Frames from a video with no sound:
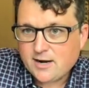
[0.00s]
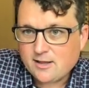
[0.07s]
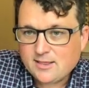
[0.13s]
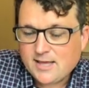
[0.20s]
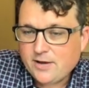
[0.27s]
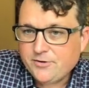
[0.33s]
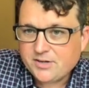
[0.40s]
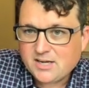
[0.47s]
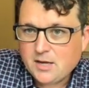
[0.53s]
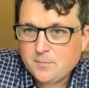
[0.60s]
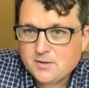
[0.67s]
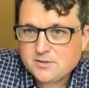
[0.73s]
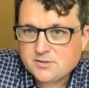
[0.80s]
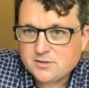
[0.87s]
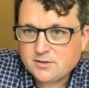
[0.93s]
allowed to come
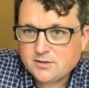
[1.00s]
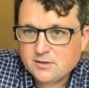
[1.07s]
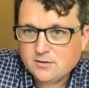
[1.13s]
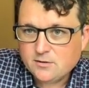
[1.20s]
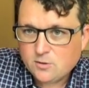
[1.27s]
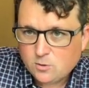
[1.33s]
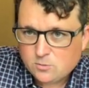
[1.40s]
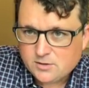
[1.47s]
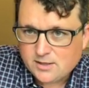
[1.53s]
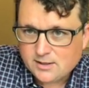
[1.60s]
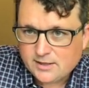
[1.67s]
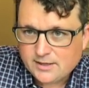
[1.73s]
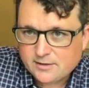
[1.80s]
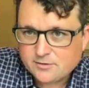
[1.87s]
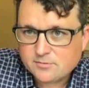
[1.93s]
into the Holy
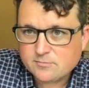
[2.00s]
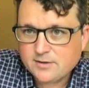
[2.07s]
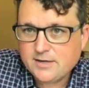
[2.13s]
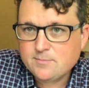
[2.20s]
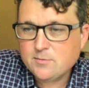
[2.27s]
Land, right?